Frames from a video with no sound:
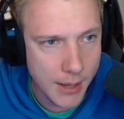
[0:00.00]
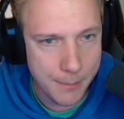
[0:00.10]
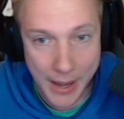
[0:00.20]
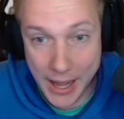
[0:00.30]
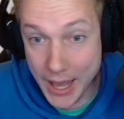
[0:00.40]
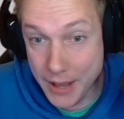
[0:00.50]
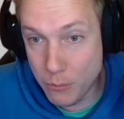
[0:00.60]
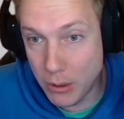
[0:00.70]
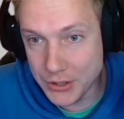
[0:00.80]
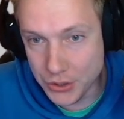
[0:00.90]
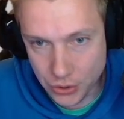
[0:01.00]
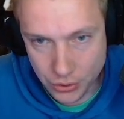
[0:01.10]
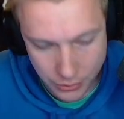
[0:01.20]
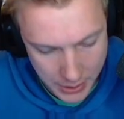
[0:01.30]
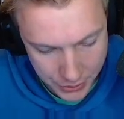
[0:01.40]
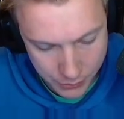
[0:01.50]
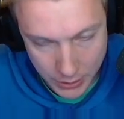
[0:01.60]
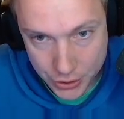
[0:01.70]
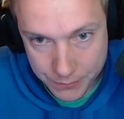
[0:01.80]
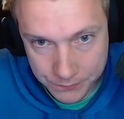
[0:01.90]
I wanted to do this.
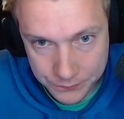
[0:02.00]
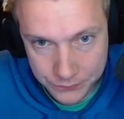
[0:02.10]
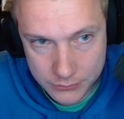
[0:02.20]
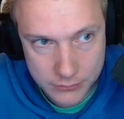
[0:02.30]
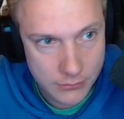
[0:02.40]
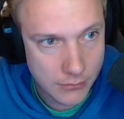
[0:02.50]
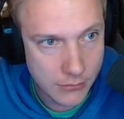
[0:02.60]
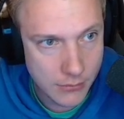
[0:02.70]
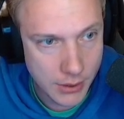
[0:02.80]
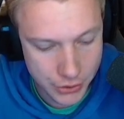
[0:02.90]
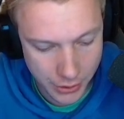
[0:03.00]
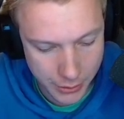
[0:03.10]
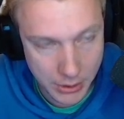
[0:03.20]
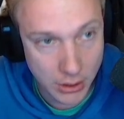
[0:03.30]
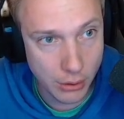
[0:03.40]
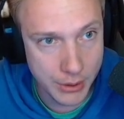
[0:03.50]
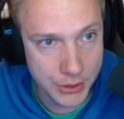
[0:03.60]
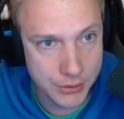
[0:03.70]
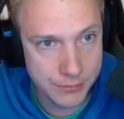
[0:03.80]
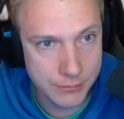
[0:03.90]
Watch. It's gonna be
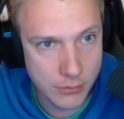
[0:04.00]
glorious.